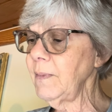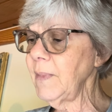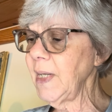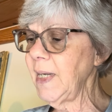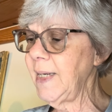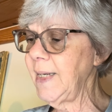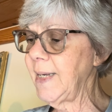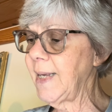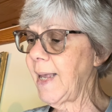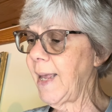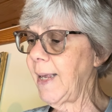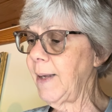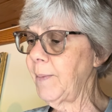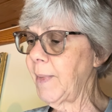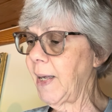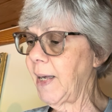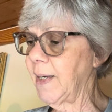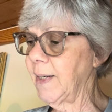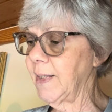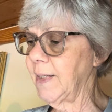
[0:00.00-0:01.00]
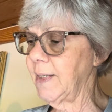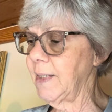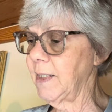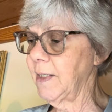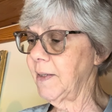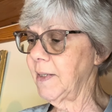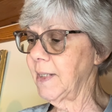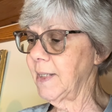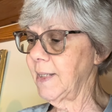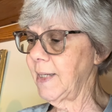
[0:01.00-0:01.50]
He came out
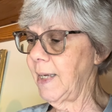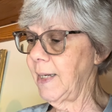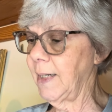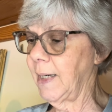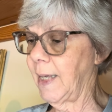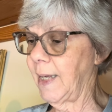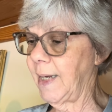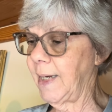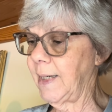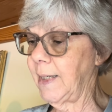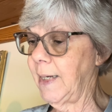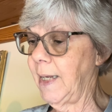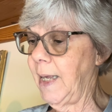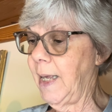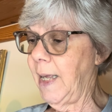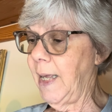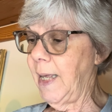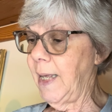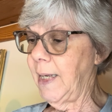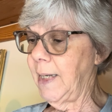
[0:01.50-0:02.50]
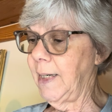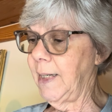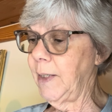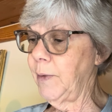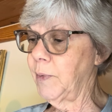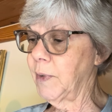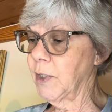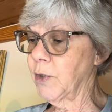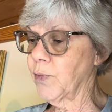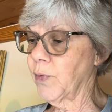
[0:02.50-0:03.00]
into the sunlight, and he
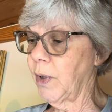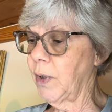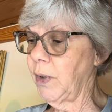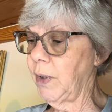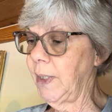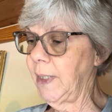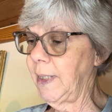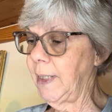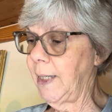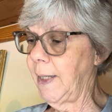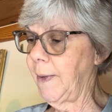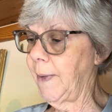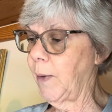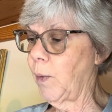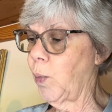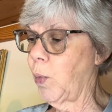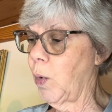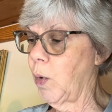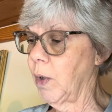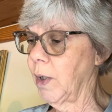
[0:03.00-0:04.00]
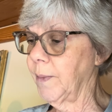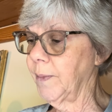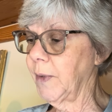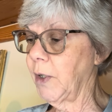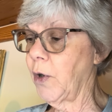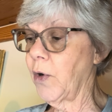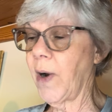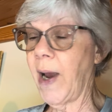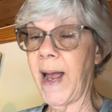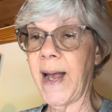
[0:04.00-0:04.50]
was rolling in the warm
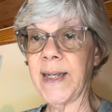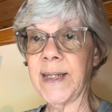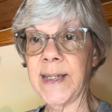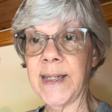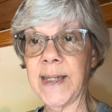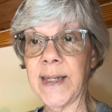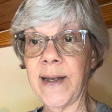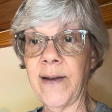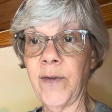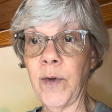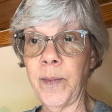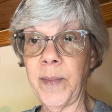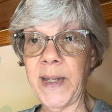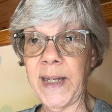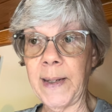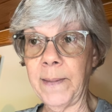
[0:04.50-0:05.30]
grass of a big